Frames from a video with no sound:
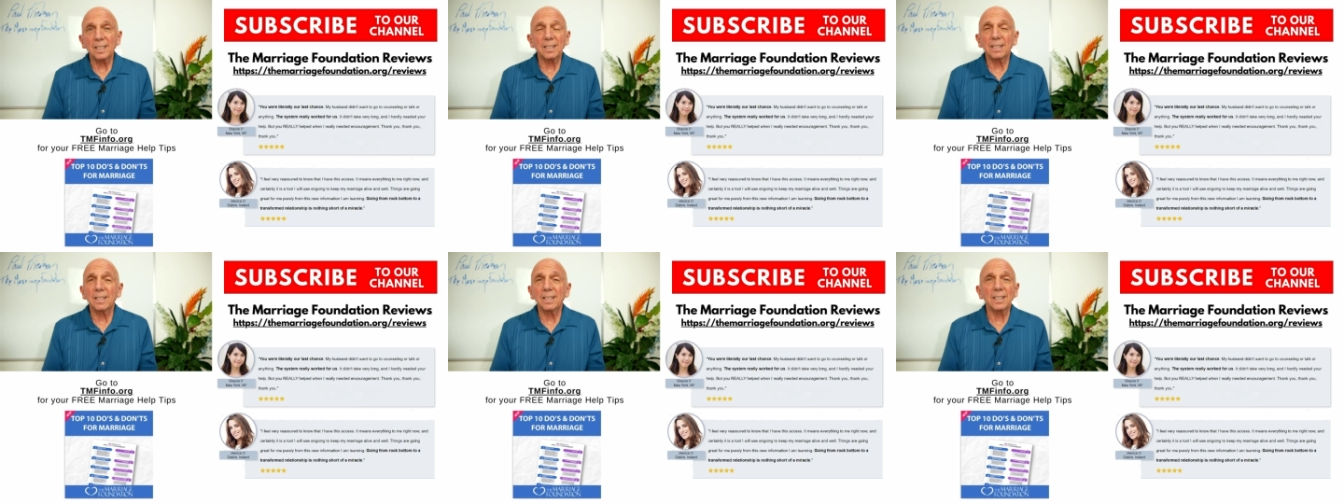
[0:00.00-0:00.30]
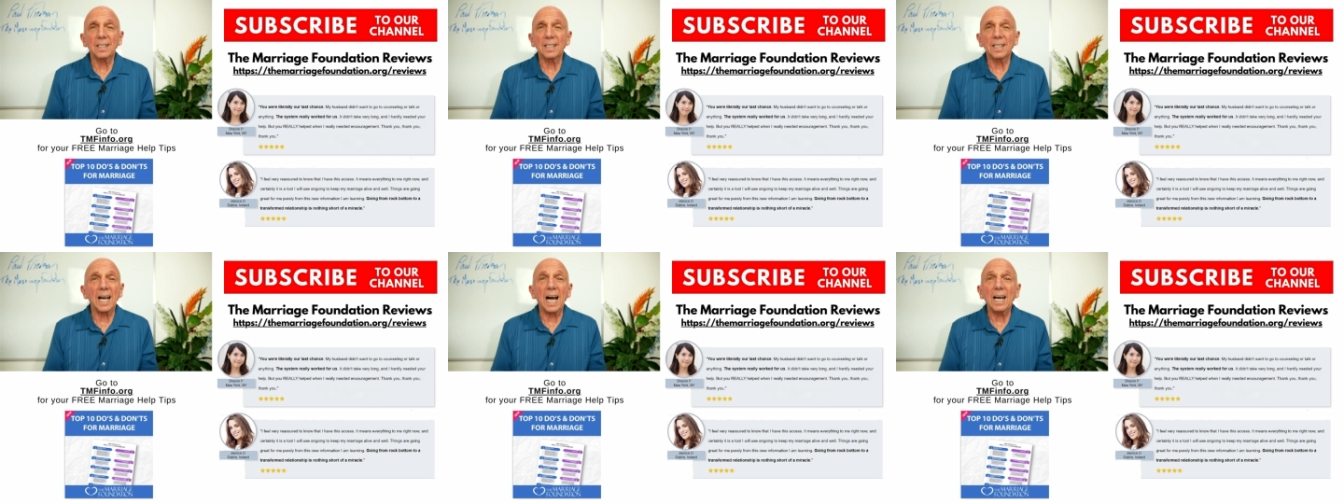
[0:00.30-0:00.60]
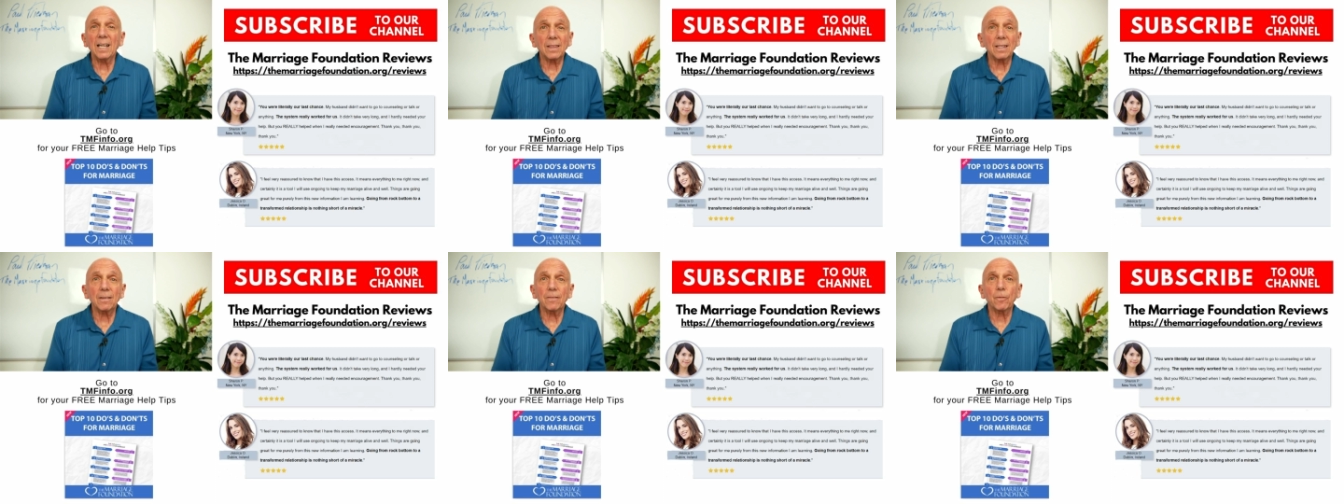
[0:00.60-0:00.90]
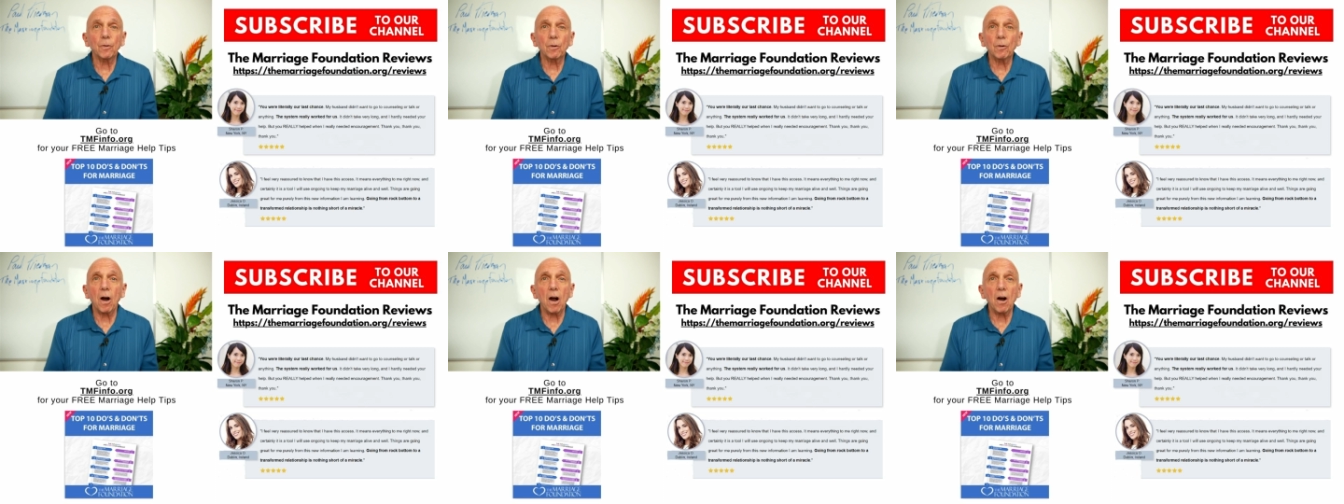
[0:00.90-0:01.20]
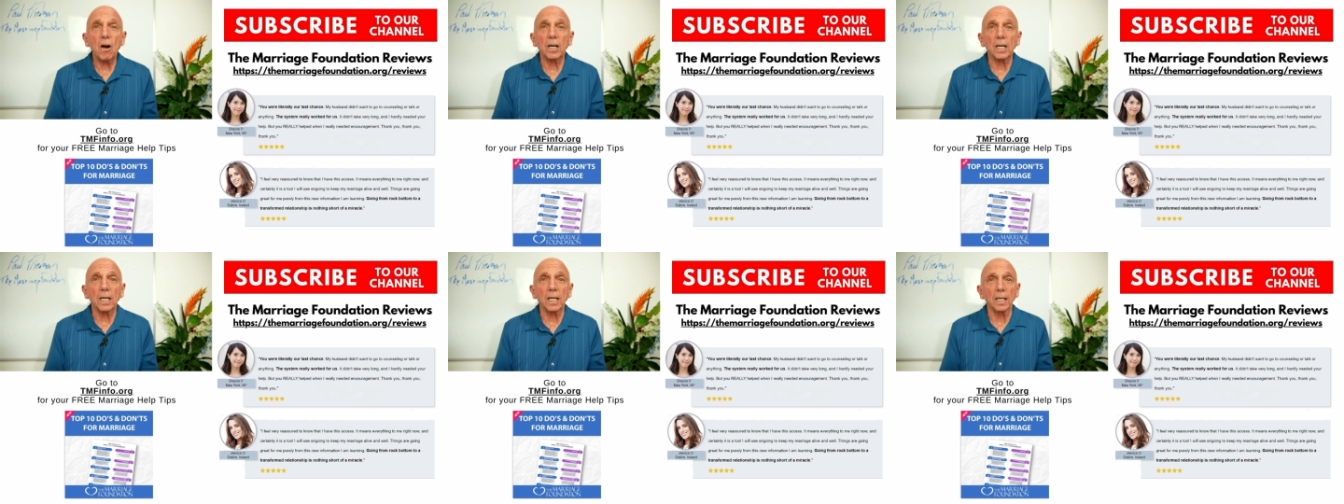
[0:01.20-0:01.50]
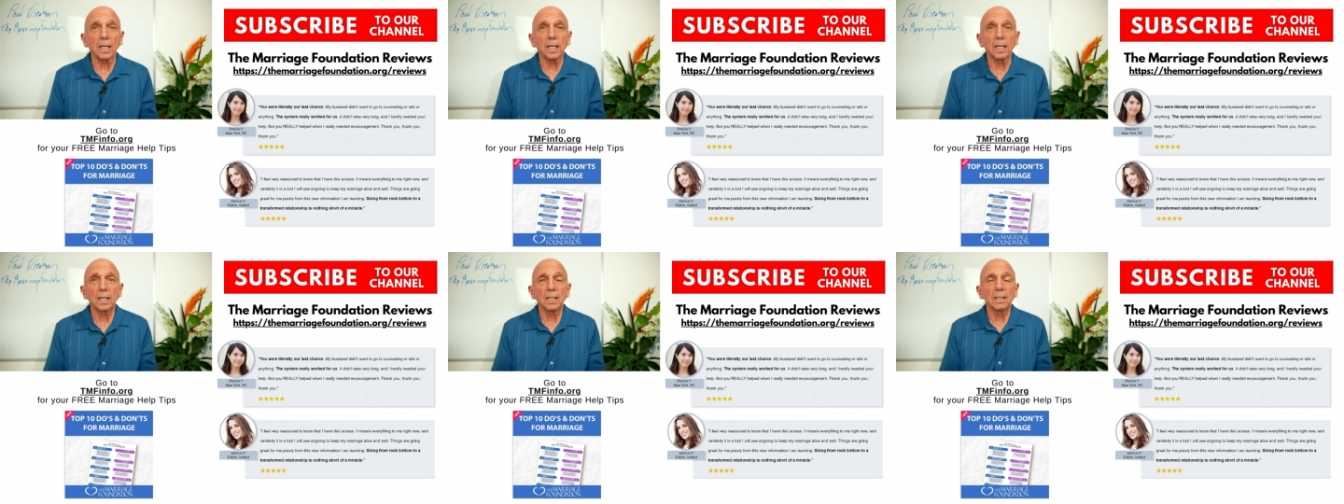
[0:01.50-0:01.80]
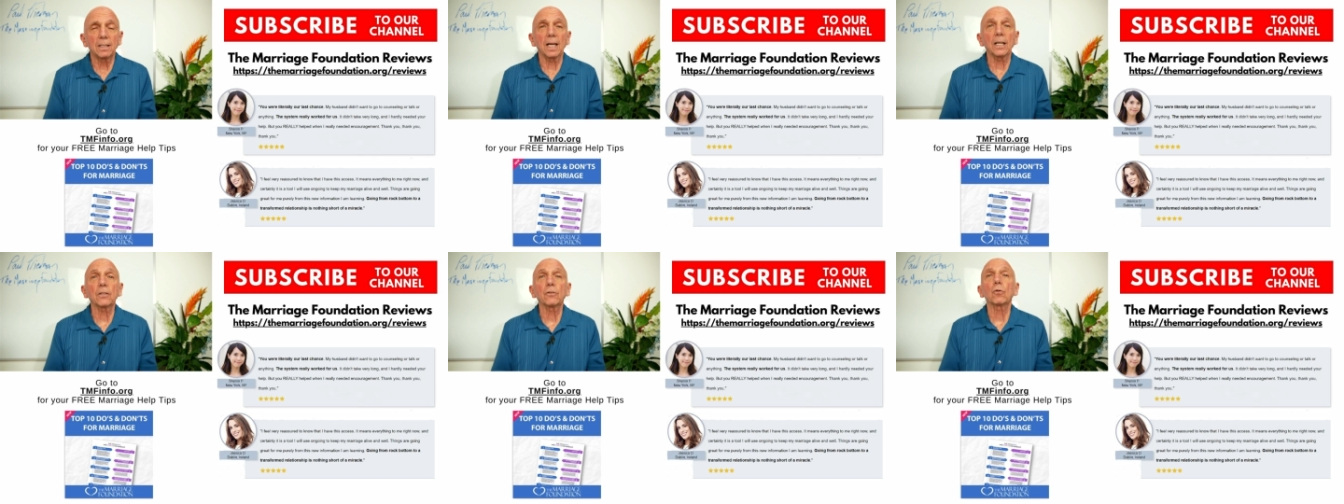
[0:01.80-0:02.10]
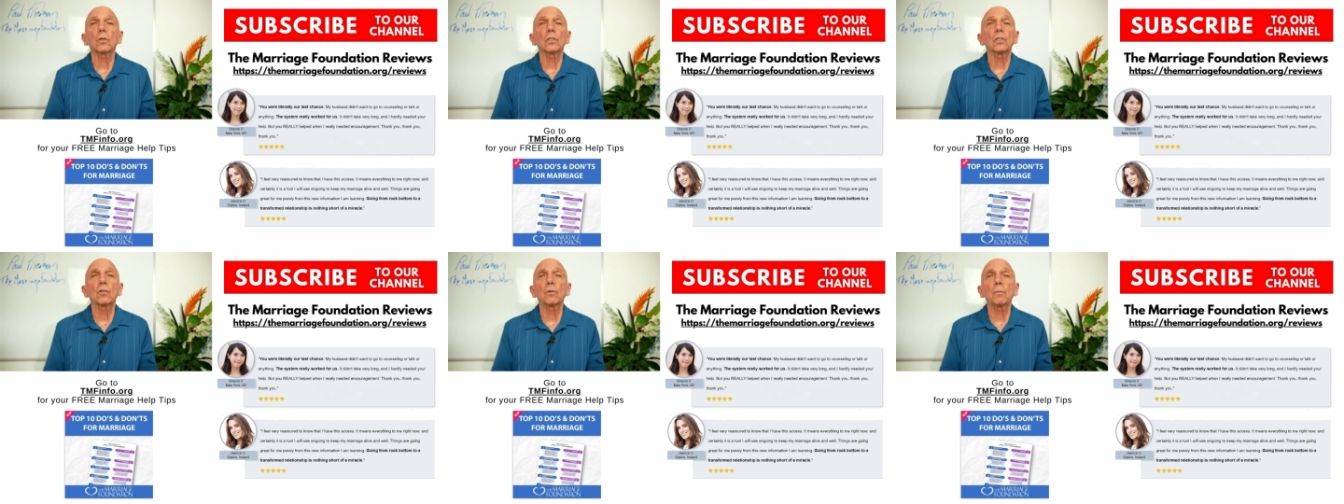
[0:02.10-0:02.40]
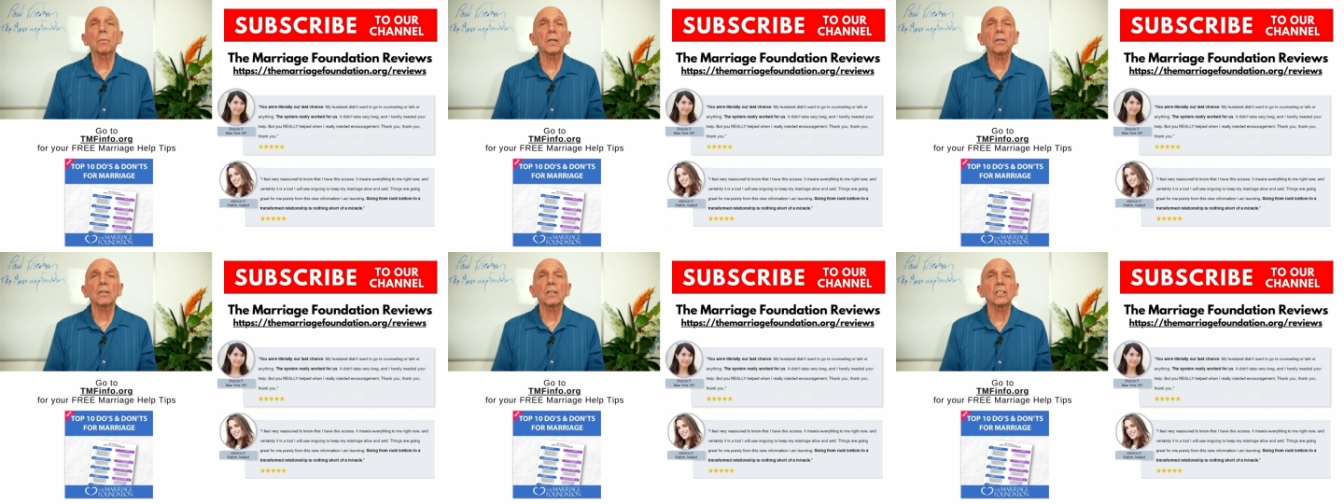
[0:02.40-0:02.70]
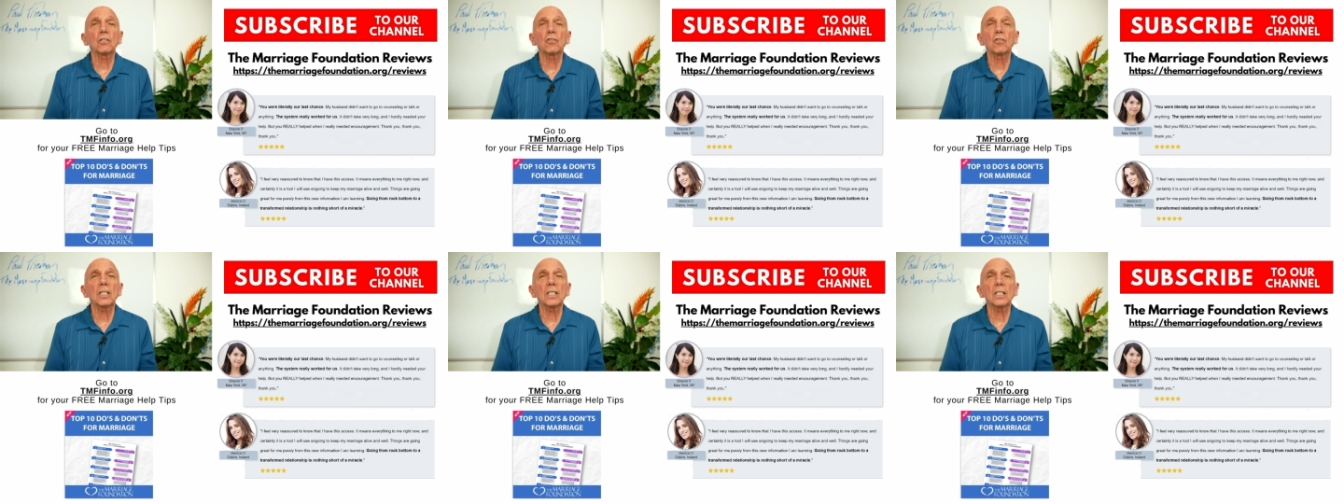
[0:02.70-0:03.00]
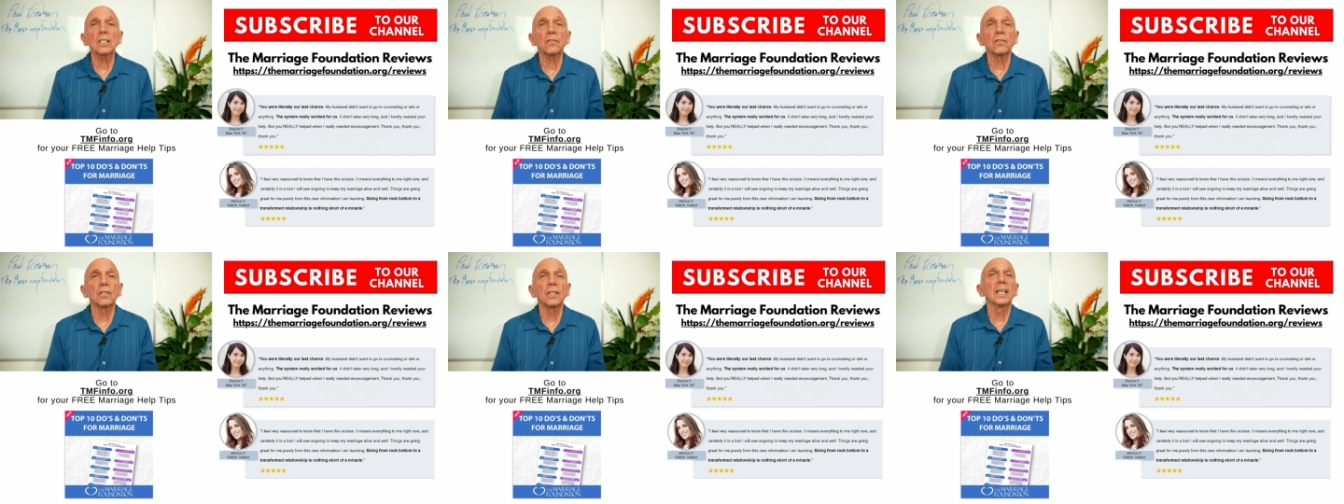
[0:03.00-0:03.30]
You got the Ferrari. That's what your marriage is.